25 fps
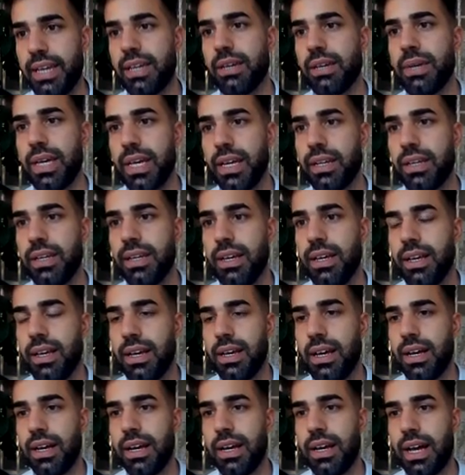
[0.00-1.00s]
a hangman,
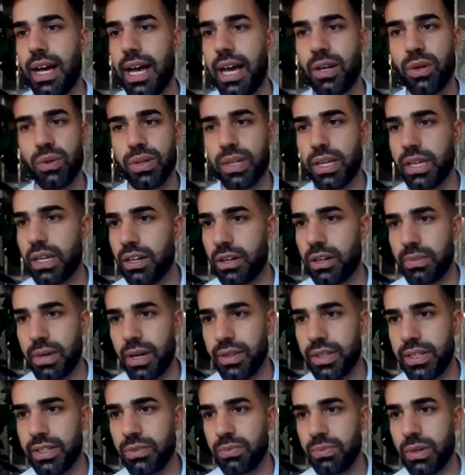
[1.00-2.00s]
I don't care
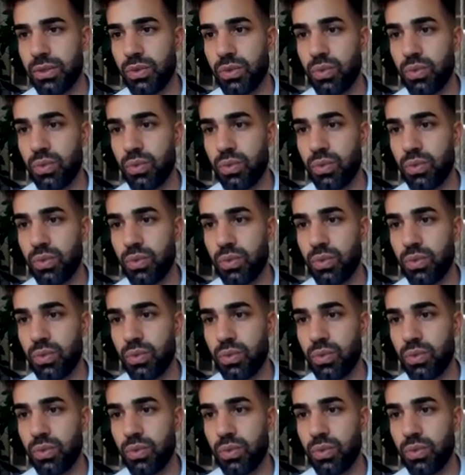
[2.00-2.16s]
about it.